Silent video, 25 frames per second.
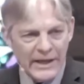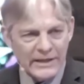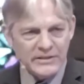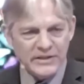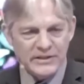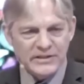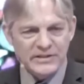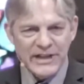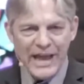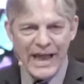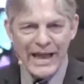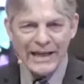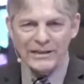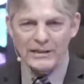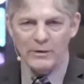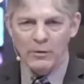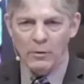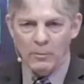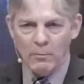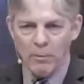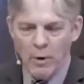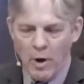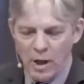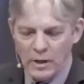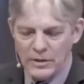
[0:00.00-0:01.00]
And that's
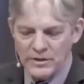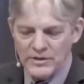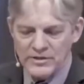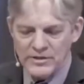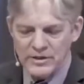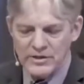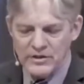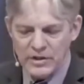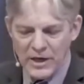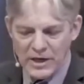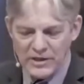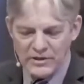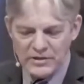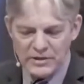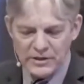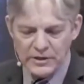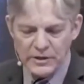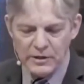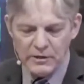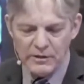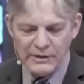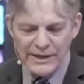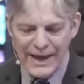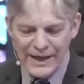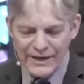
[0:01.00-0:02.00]
exactly what Paul is
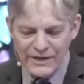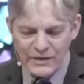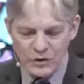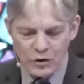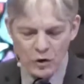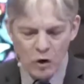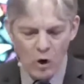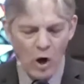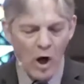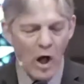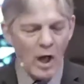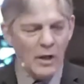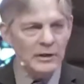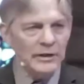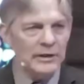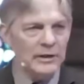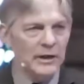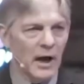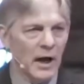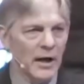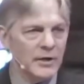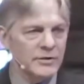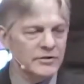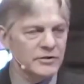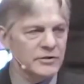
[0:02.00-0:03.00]
suggesting here. God is
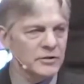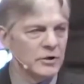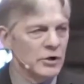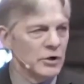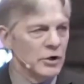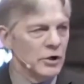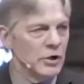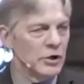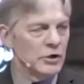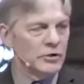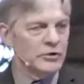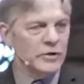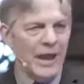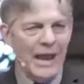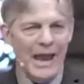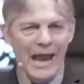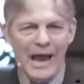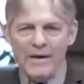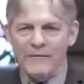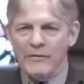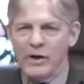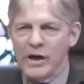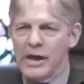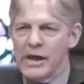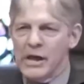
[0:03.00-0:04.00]
calling us to
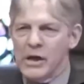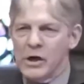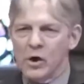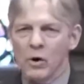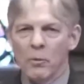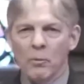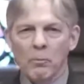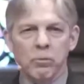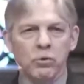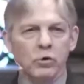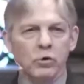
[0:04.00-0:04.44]
have a